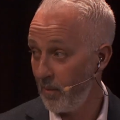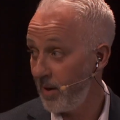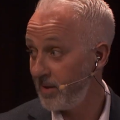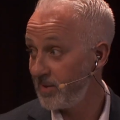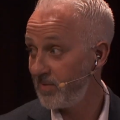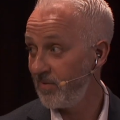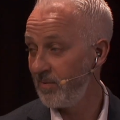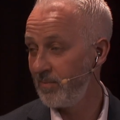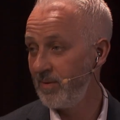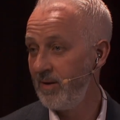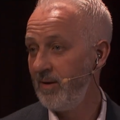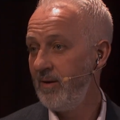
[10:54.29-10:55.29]
away just
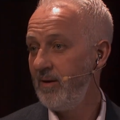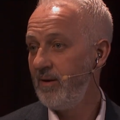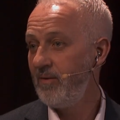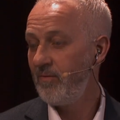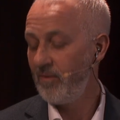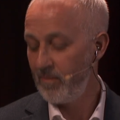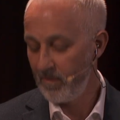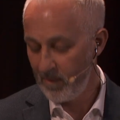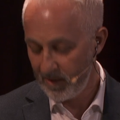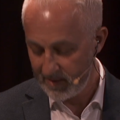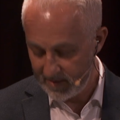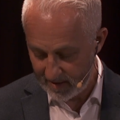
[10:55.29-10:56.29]
from
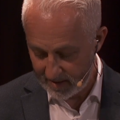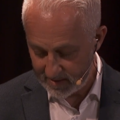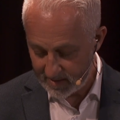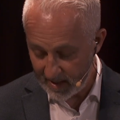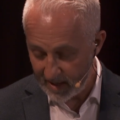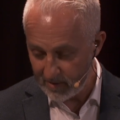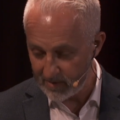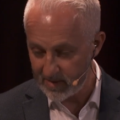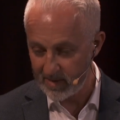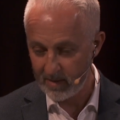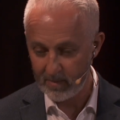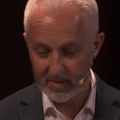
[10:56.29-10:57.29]
what Sandra
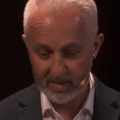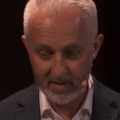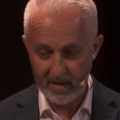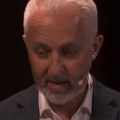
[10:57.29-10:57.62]
said was,